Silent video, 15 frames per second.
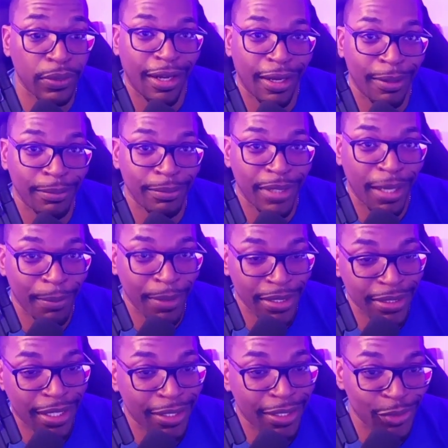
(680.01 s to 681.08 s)
I'm excited
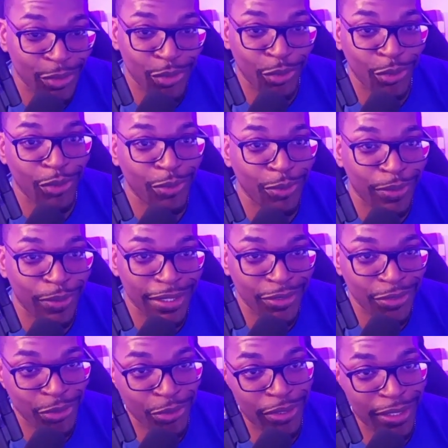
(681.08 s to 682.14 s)
to show you this
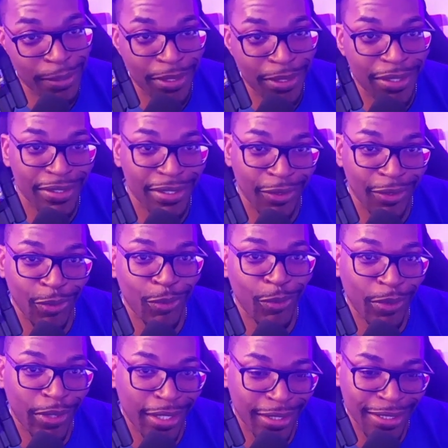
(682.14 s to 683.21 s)
journey because I know that
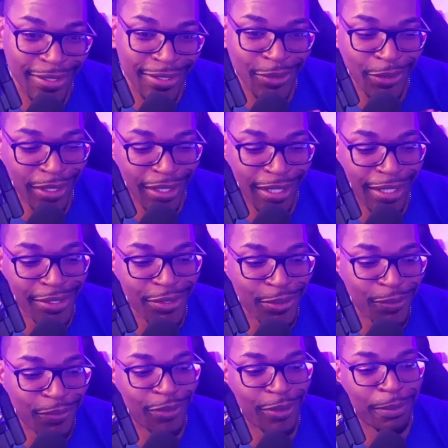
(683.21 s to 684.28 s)
it's going to get you
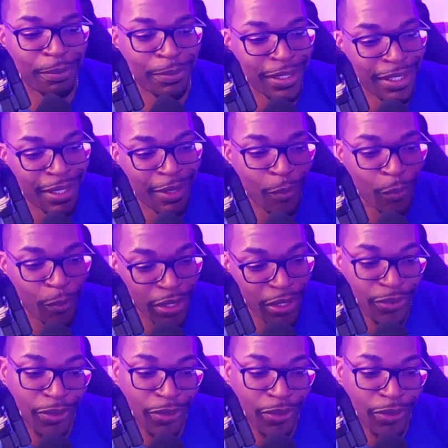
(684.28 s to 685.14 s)
from where you are.